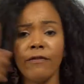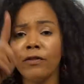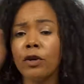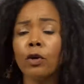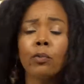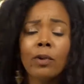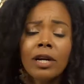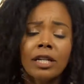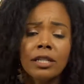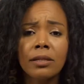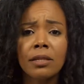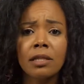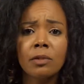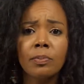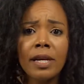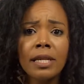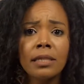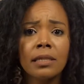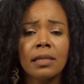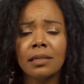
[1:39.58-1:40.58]
If you went to
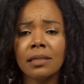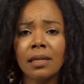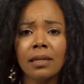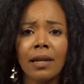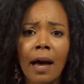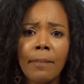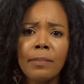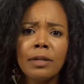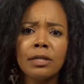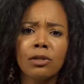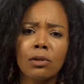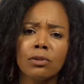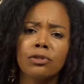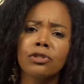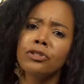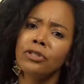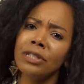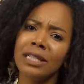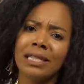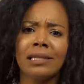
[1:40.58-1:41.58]
these places to not be
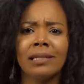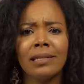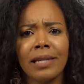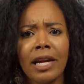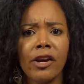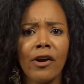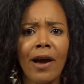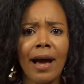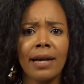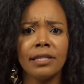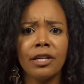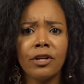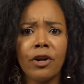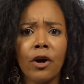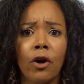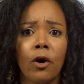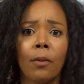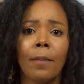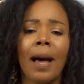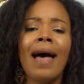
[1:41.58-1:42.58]
social, you need to stay your ass at
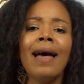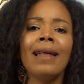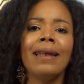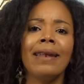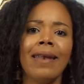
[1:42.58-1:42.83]
home.